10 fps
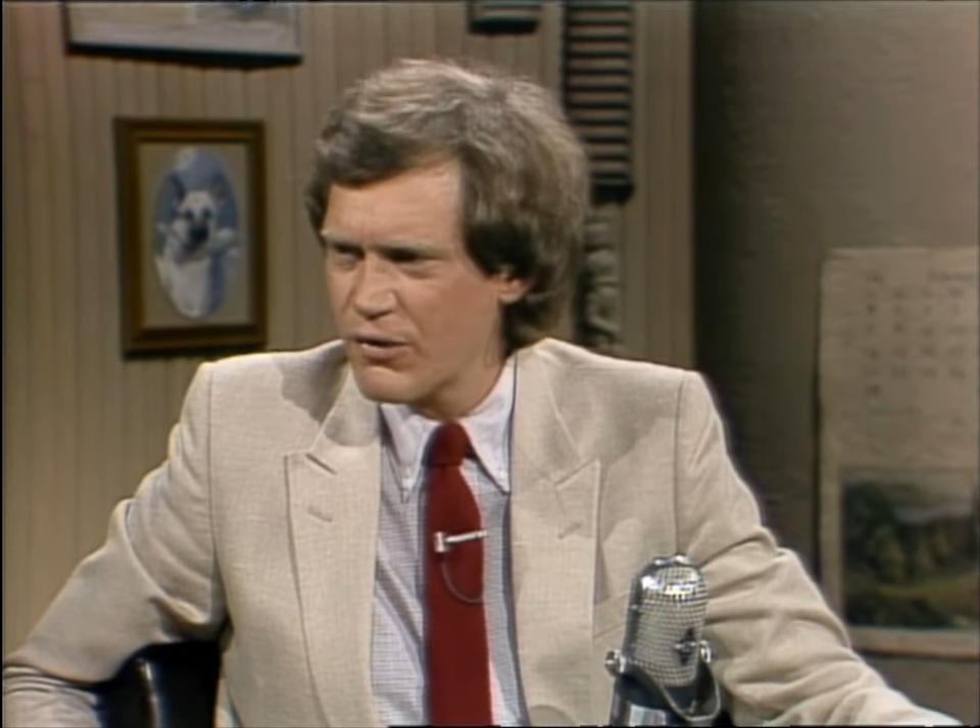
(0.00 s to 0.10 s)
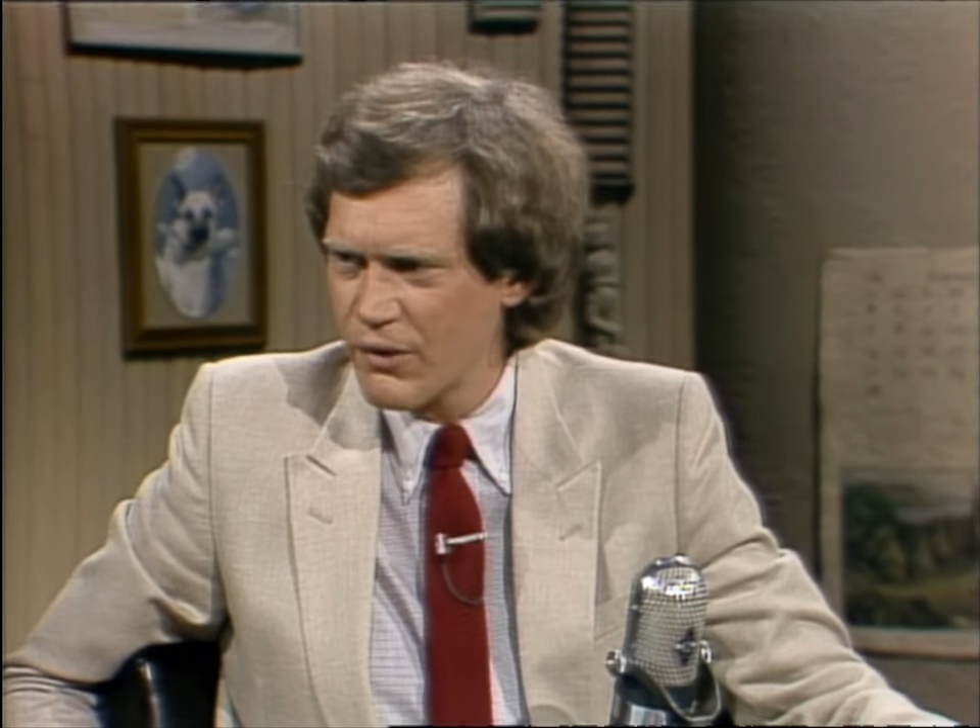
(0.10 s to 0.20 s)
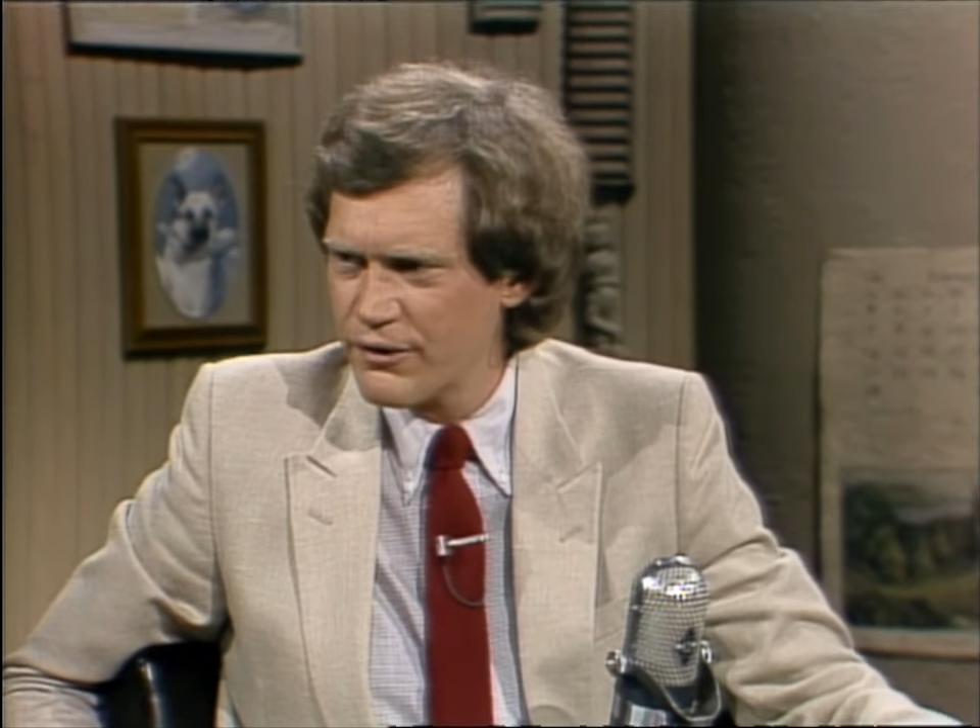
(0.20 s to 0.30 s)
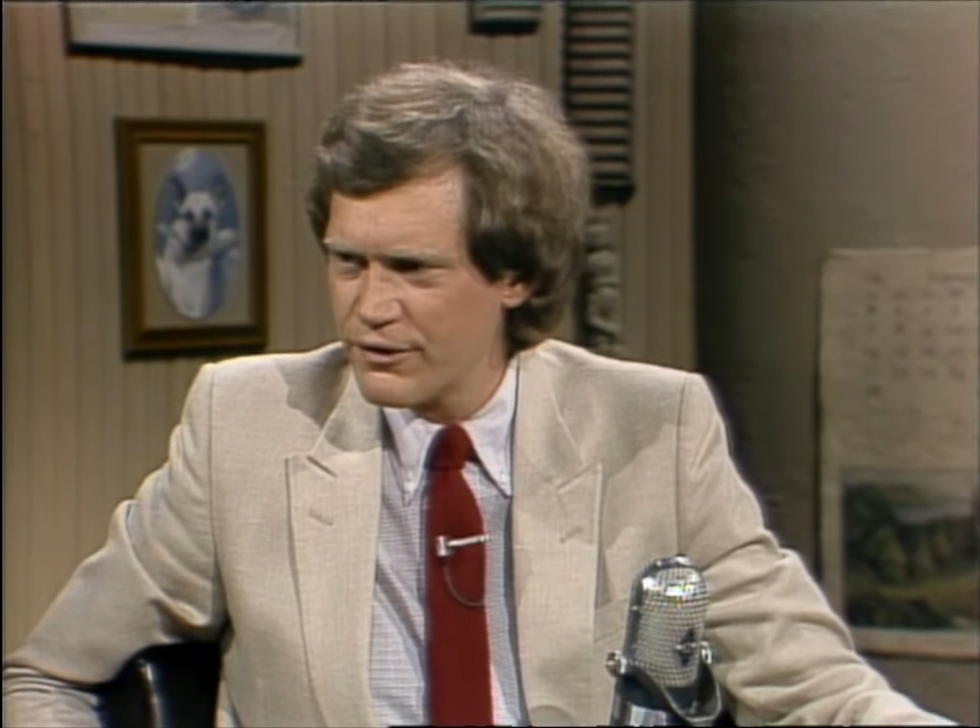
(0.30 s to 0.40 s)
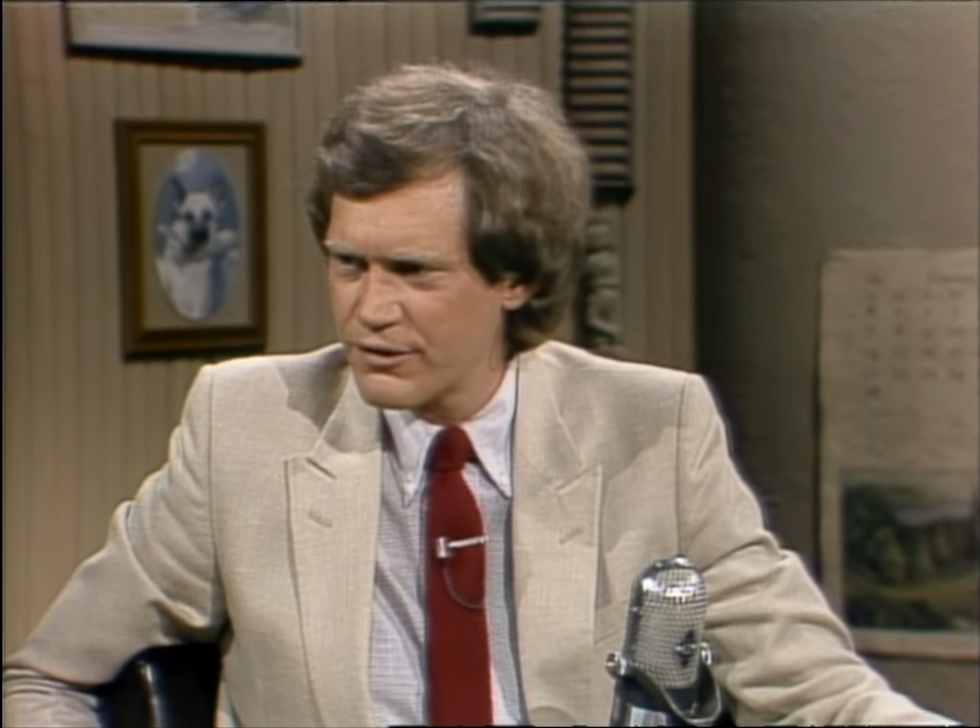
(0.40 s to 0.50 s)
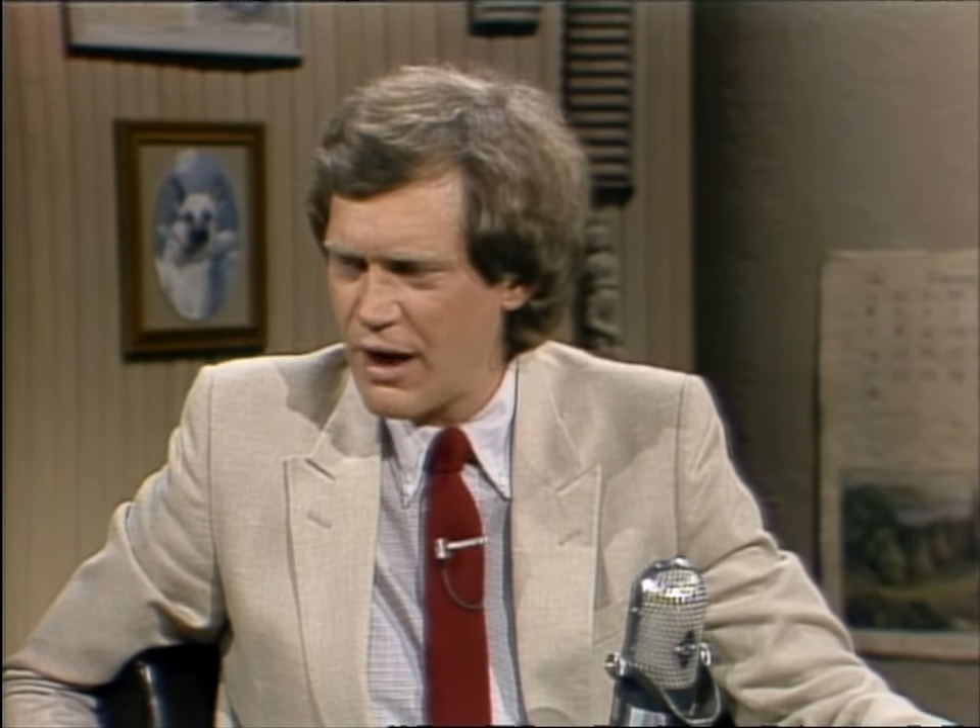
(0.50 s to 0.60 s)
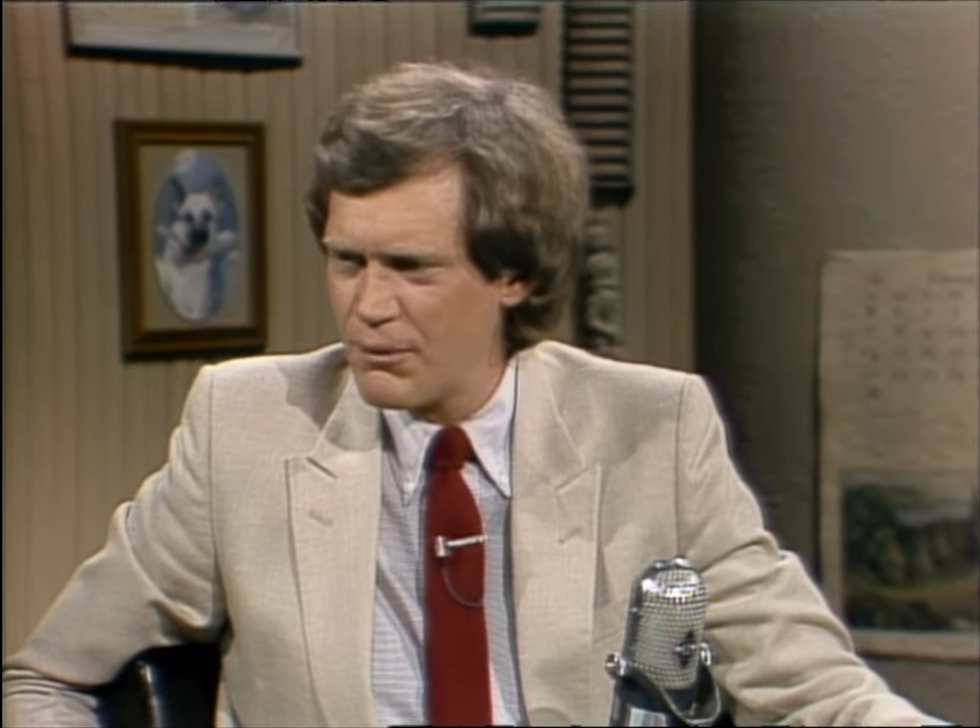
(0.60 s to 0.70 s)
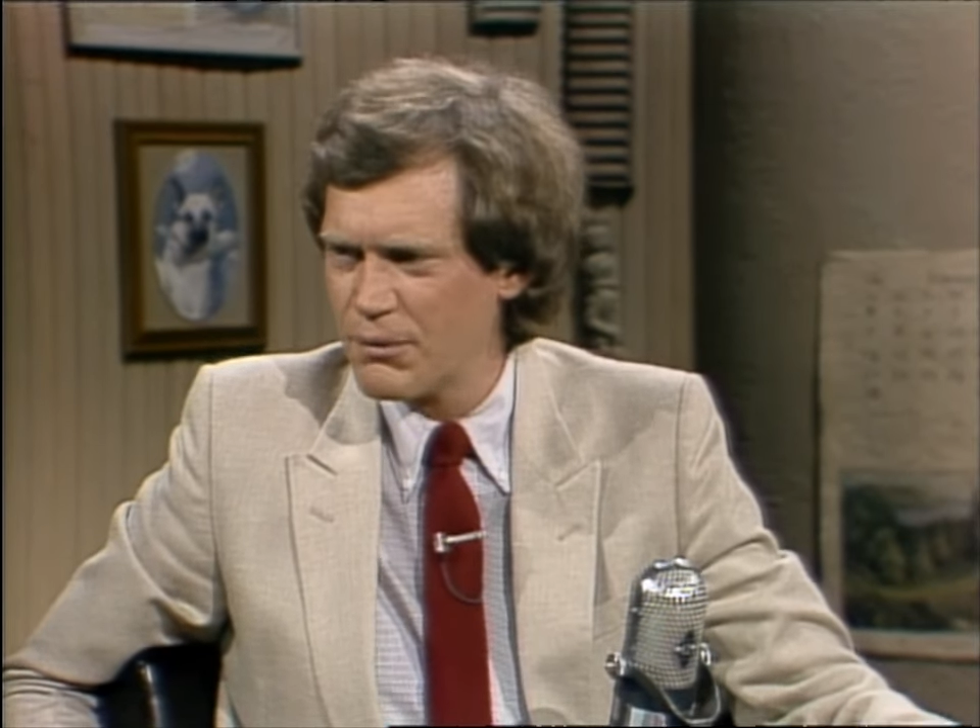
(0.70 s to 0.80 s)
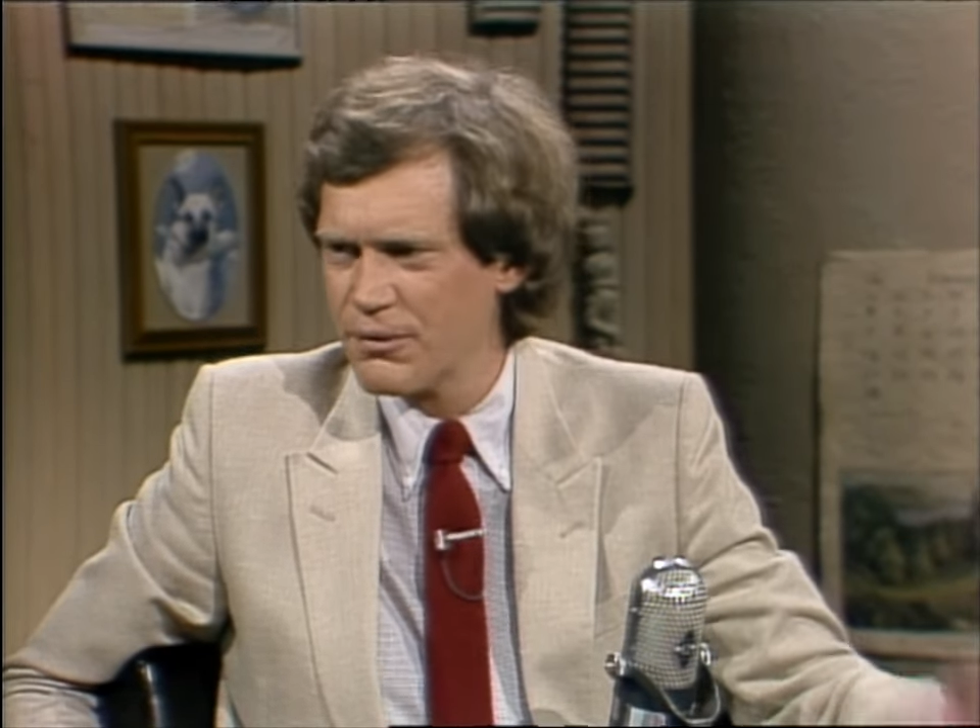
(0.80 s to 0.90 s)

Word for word: or is this common